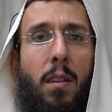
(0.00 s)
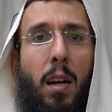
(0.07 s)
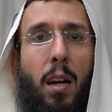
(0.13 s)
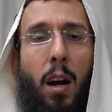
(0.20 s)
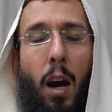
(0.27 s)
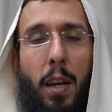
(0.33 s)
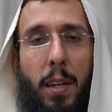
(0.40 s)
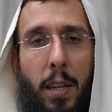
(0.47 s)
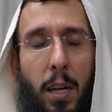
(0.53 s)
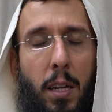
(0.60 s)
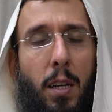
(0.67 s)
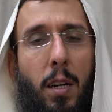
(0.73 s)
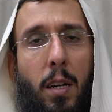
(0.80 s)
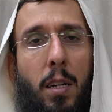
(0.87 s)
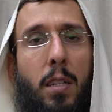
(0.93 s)
a
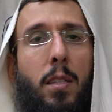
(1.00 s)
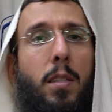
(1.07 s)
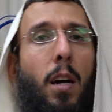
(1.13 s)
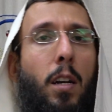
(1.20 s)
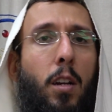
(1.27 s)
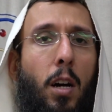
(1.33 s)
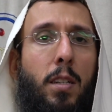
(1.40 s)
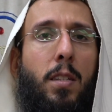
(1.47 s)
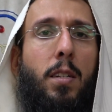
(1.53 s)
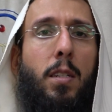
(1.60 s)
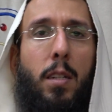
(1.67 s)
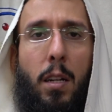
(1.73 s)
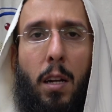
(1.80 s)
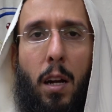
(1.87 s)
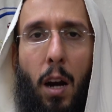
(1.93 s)
container, is not
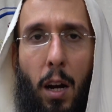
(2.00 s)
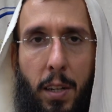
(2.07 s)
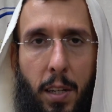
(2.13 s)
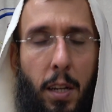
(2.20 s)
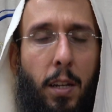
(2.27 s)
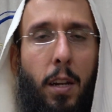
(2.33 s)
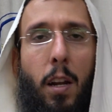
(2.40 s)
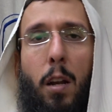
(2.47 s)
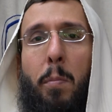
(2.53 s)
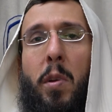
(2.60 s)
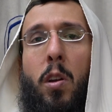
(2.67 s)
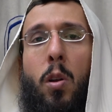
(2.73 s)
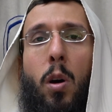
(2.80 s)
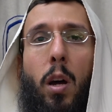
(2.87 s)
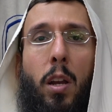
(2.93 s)
considered a container
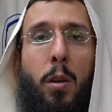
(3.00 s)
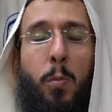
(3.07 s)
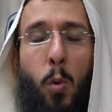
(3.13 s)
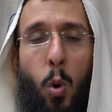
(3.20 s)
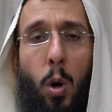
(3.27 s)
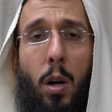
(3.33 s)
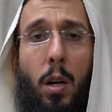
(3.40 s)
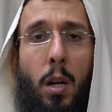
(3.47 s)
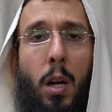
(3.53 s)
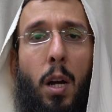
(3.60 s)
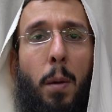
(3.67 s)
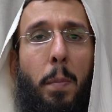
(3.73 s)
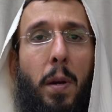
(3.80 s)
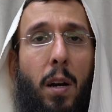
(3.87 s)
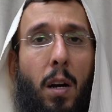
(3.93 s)
anymore
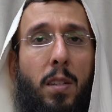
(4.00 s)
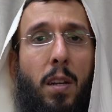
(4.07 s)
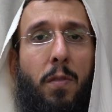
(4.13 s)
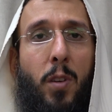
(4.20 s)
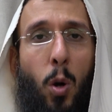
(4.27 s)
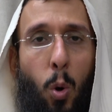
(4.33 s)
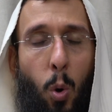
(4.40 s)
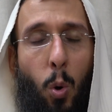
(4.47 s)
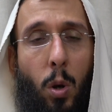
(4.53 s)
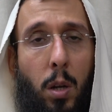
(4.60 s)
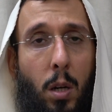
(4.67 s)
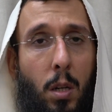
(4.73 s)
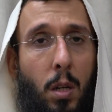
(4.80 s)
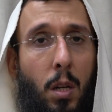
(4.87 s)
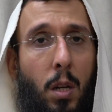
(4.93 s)
because of the hole.
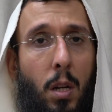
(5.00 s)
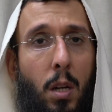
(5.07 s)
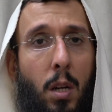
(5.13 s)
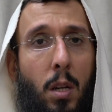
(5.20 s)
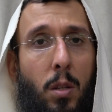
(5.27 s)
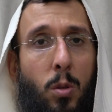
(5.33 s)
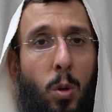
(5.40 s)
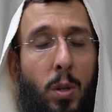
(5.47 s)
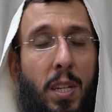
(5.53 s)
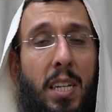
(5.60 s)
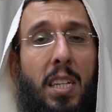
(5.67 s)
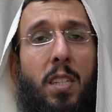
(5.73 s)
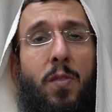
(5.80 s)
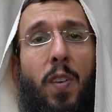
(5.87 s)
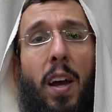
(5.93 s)
So
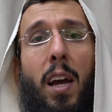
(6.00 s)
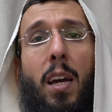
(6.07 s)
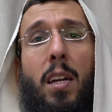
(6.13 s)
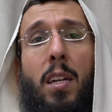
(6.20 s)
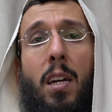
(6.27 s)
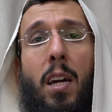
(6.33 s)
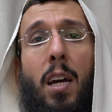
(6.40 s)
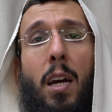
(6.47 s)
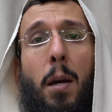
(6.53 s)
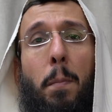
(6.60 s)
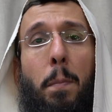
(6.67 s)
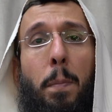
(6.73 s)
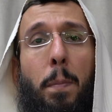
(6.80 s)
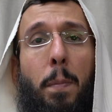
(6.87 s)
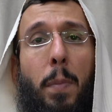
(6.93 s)
this way,
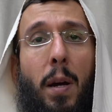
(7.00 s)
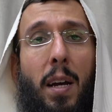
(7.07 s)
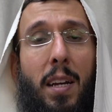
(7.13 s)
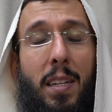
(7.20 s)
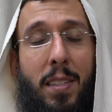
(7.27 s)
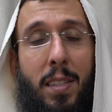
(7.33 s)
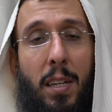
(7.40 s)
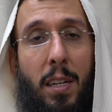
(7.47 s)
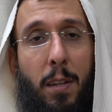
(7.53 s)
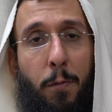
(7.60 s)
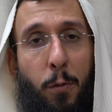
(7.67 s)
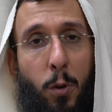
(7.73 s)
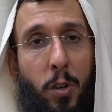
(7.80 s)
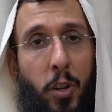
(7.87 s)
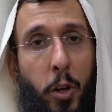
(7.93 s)
it
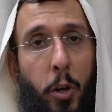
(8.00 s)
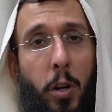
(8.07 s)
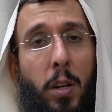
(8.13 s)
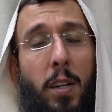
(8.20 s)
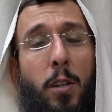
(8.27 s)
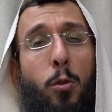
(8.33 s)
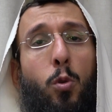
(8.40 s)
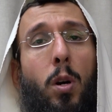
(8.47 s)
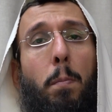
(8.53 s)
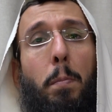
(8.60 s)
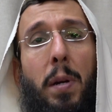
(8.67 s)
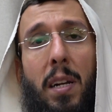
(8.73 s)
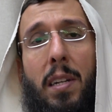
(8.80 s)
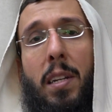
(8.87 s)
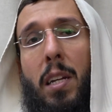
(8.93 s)
would turn into a
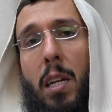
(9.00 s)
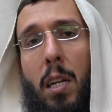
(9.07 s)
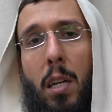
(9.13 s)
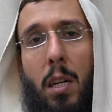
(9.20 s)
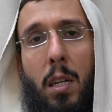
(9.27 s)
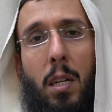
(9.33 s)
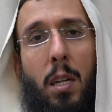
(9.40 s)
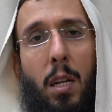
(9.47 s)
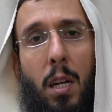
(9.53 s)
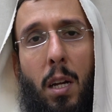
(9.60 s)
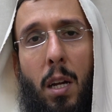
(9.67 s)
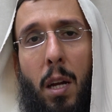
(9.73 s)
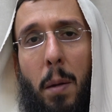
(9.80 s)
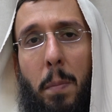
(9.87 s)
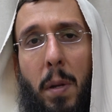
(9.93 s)
building,
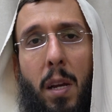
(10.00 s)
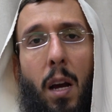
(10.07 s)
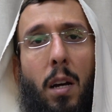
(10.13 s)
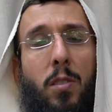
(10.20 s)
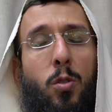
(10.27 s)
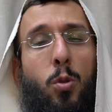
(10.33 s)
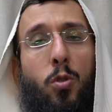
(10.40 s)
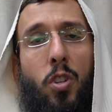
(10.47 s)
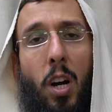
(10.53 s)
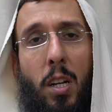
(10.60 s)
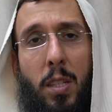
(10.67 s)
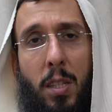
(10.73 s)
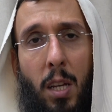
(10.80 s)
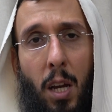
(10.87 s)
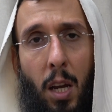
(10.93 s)
because you
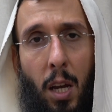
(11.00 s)
just